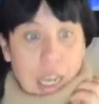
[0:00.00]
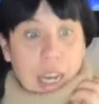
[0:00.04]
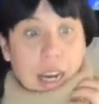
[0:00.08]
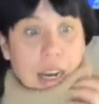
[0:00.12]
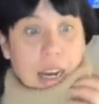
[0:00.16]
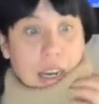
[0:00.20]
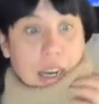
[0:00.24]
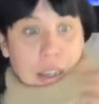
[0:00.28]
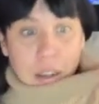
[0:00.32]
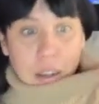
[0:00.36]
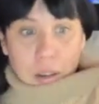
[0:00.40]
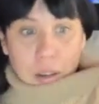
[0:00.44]

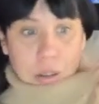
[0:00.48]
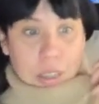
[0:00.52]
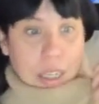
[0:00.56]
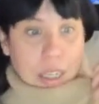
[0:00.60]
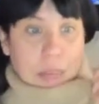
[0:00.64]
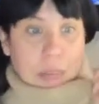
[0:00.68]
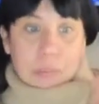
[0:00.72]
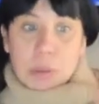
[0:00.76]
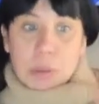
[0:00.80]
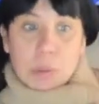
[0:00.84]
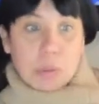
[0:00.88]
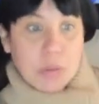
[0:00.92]
I know
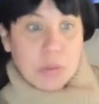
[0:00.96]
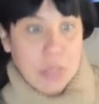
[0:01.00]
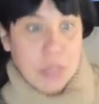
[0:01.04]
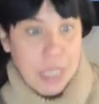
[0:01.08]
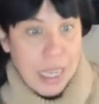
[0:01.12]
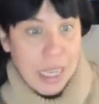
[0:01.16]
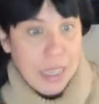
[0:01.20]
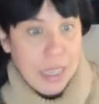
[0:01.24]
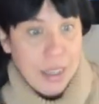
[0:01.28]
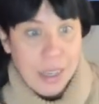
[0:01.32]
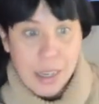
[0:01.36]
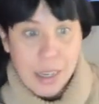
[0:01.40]
some people
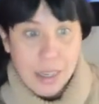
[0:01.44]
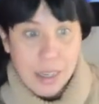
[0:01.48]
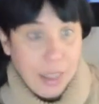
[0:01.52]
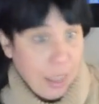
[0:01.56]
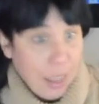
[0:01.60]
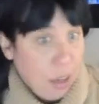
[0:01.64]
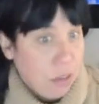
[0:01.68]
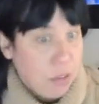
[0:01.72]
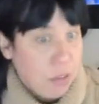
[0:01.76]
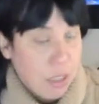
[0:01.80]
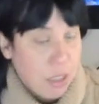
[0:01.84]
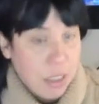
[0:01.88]
say they are
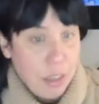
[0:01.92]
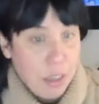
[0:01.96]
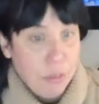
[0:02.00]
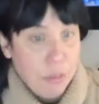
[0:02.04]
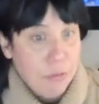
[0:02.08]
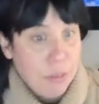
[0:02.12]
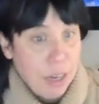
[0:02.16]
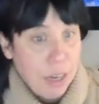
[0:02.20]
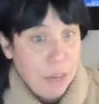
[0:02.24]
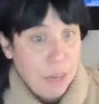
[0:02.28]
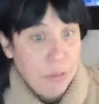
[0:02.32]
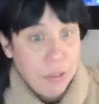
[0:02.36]
chaotic, they
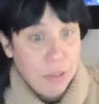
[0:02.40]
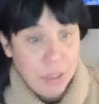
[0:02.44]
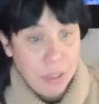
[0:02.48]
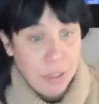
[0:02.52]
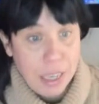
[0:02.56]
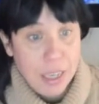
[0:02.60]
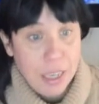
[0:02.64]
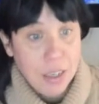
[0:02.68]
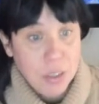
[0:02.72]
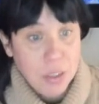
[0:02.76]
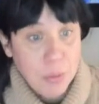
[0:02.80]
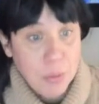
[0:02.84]
thrive on
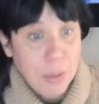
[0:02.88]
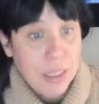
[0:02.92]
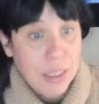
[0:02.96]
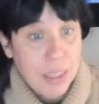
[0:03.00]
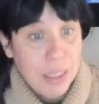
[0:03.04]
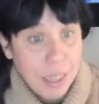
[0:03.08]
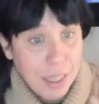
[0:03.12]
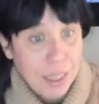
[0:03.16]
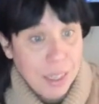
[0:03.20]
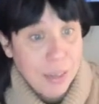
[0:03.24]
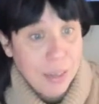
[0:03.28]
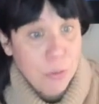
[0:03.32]
chaos, but
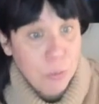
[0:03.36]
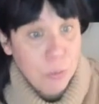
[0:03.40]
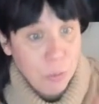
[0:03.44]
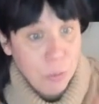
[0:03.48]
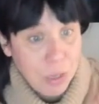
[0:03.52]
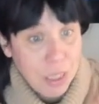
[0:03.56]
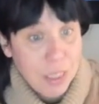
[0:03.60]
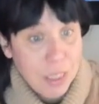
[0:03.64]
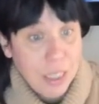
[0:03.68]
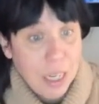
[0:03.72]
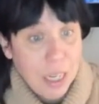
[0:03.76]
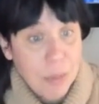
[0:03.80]
like, when
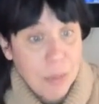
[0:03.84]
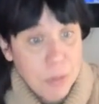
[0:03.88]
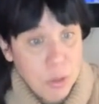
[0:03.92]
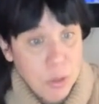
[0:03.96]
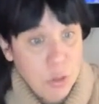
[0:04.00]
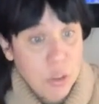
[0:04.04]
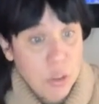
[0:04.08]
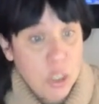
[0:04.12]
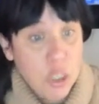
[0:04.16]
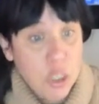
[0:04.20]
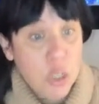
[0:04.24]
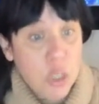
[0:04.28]
it comes to
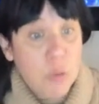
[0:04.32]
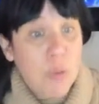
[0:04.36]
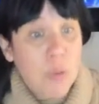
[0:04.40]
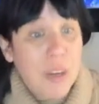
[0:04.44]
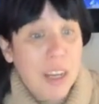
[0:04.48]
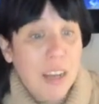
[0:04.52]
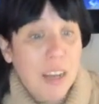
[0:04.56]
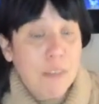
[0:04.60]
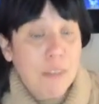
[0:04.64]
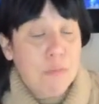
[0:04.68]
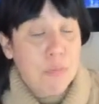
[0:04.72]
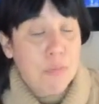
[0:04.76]
teaching, we
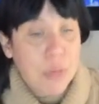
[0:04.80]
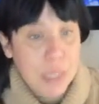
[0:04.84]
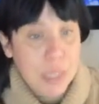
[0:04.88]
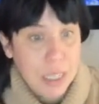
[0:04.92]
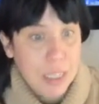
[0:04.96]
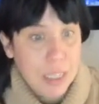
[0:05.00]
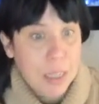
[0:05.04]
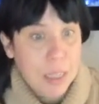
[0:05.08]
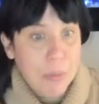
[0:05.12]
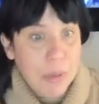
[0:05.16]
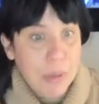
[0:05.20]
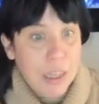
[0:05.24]
love
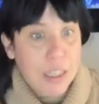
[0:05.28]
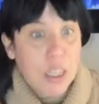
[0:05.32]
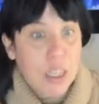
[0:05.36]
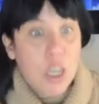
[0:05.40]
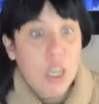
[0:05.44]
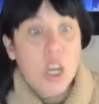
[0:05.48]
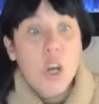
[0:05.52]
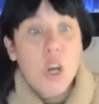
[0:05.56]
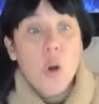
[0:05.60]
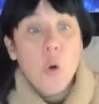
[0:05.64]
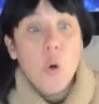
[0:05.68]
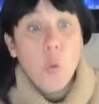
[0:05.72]
predictability.
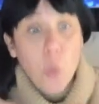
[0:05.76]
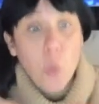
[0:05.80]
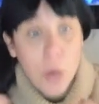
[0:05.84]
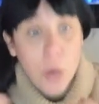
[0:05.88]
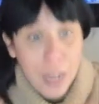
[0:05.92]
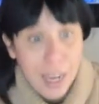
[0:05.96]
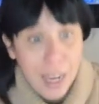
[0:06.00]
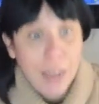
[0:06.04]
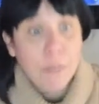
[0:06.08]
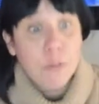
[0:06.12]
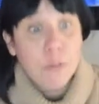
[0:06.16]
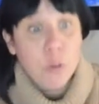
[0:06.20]
We
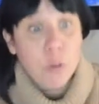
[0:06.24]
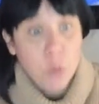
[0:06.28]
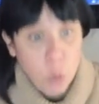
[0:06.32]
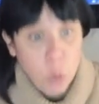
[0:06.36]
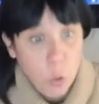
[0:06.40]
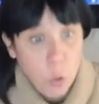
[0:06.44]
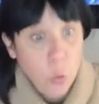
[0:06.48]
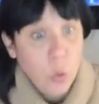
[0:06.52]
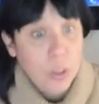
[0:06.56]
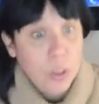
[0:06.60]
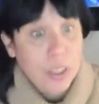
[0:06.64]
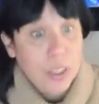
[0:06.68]
love to
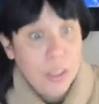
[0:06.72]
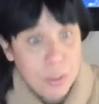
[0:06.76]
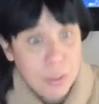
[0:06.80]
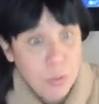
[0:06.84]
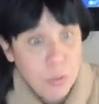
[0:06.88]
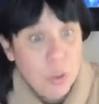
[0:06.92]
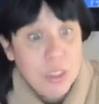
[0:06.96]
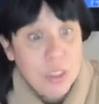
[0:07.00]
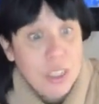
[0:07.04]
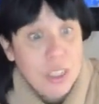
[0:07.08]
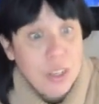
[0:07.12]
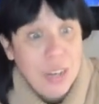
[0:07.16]
know
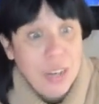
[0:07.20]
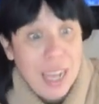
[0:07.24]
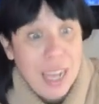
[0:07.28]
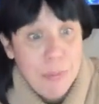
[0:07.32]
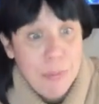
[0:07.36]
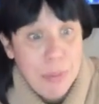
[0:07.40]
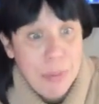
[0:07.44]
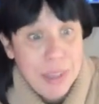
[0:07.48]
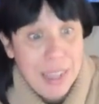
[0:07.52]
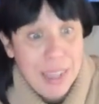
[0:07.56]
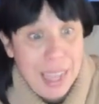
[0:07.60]
what's going to happen